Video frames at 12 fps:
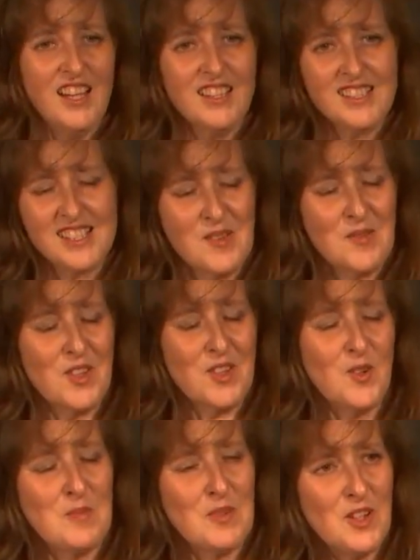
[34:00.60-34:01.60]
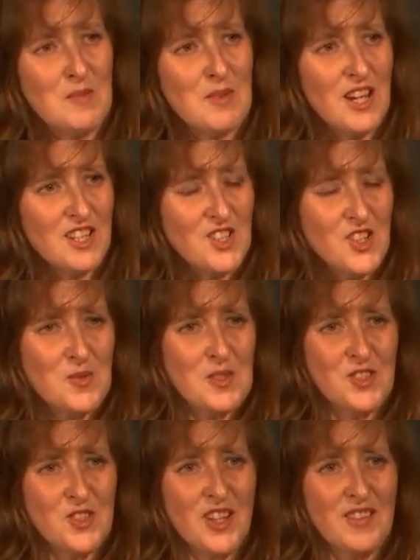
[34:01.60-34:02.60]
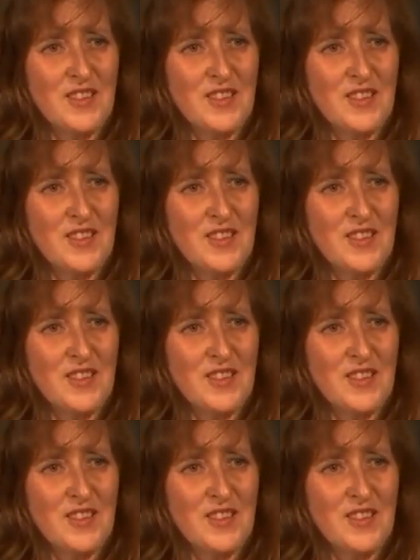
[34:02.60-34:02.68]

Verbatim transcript: I'll start with Kilbirnie branch because we do